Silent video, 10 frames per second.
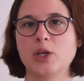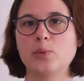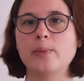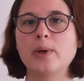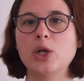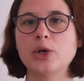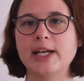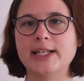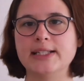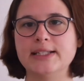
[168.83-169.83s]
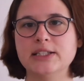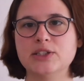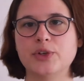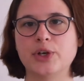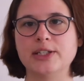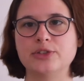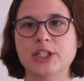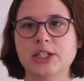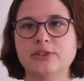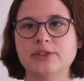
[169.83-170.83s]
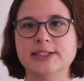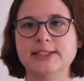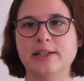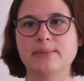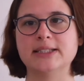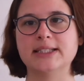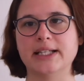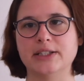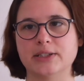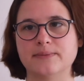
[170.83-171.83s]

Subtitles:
We will look at ideas for introductory statements later.